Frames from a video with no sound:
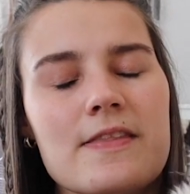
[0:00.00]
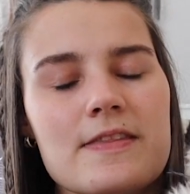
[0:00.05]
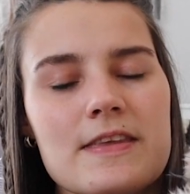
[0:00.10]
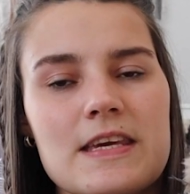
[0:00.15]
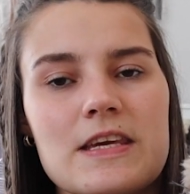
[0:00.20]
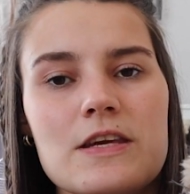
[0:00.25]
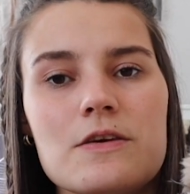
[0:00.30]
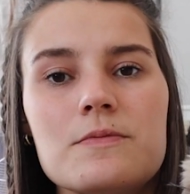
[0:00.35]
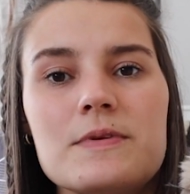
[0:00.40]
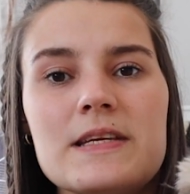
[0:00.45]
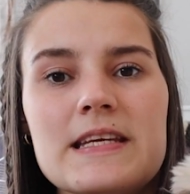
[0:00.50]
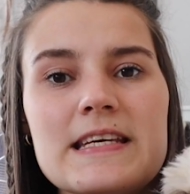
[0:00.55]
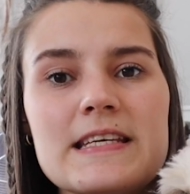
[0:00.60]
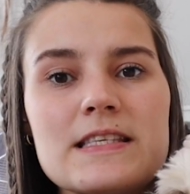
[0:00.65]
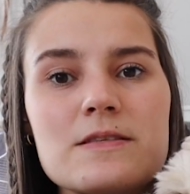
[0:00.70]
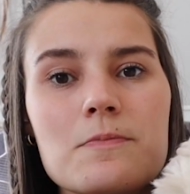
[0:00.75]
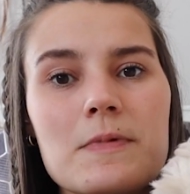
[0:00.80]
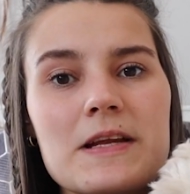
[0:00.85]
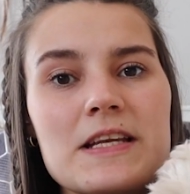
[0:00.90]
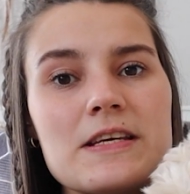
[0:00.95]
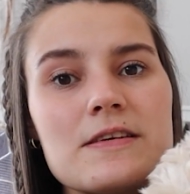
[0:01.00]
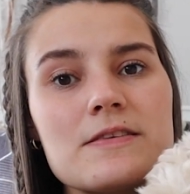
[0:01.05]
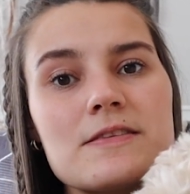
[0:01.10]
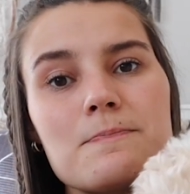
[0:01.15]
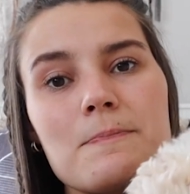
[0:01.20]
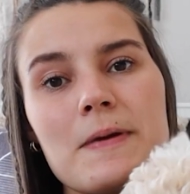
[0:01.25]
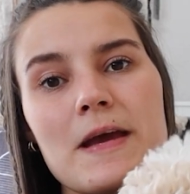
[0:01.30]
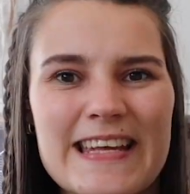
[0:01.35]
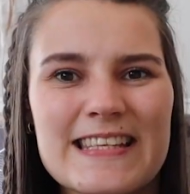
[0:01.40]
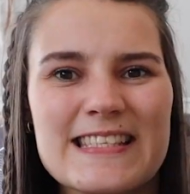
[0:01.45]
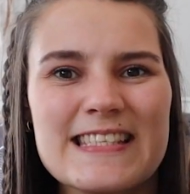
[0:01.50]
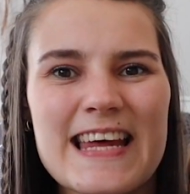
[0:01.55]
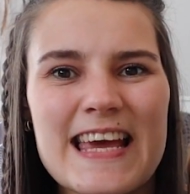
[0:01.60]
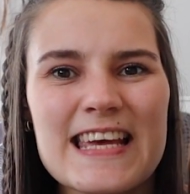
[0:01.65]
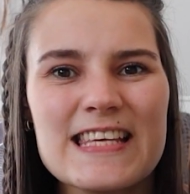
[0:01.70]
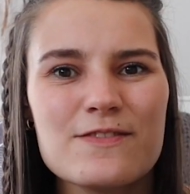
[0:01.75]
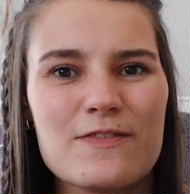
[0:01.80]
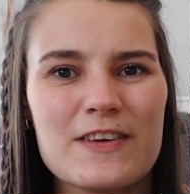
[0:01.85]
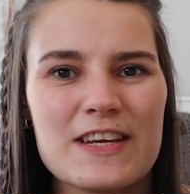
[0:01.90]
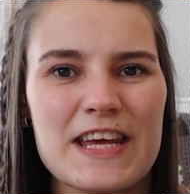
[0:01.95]
That you need when you... In
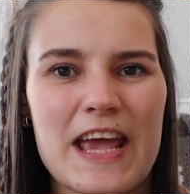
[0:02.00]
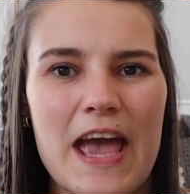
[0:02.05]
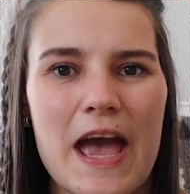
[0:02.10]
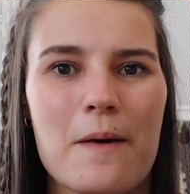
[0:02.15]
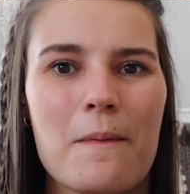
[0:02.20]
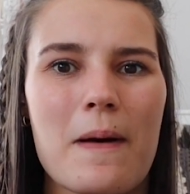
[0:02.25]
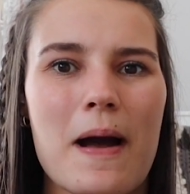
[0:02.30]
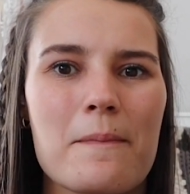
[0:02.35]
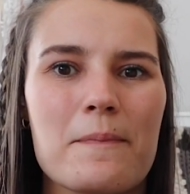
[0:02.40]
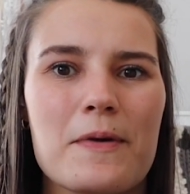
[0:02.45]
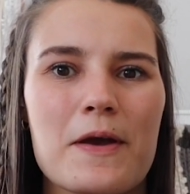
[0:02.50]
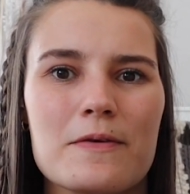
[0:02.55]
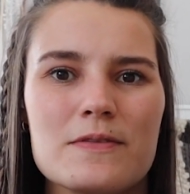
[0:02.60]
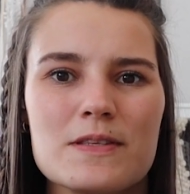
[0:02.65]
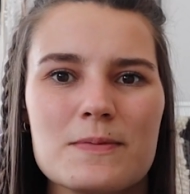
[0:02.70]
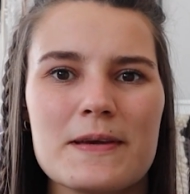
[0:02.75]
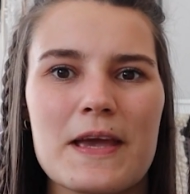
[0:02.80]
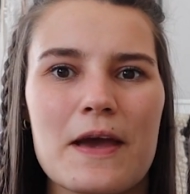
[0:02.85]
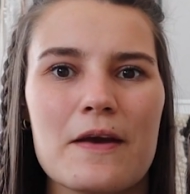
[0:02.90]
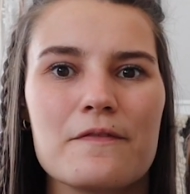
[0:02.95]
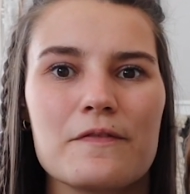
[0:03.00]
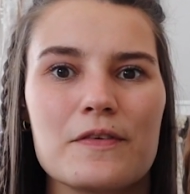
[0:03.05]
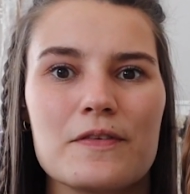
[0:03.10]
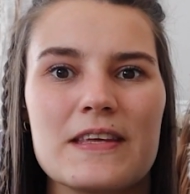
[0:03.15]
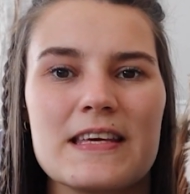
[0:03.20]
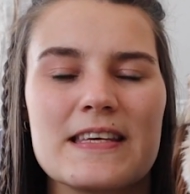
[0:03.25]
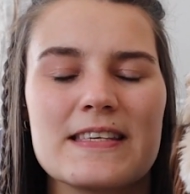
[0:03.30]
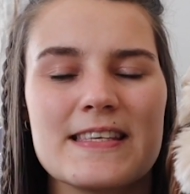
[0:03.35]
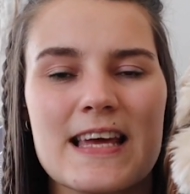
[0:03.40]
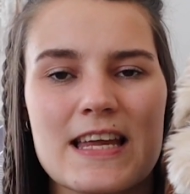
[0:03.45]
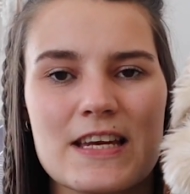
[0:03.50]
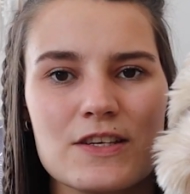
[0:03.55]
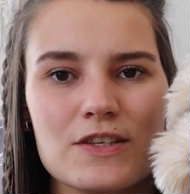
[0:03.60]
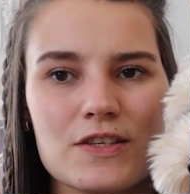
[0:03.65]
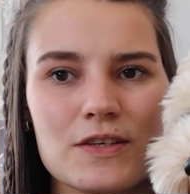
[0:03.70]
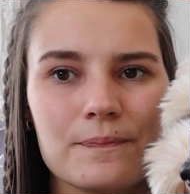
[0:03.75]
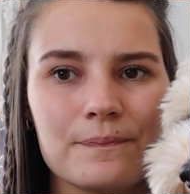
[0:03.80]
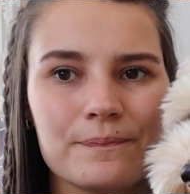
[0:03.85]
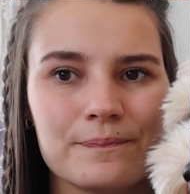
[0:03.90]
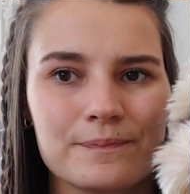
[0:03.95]
today's video, I'm going to be going through the
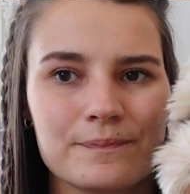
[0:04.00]
essential...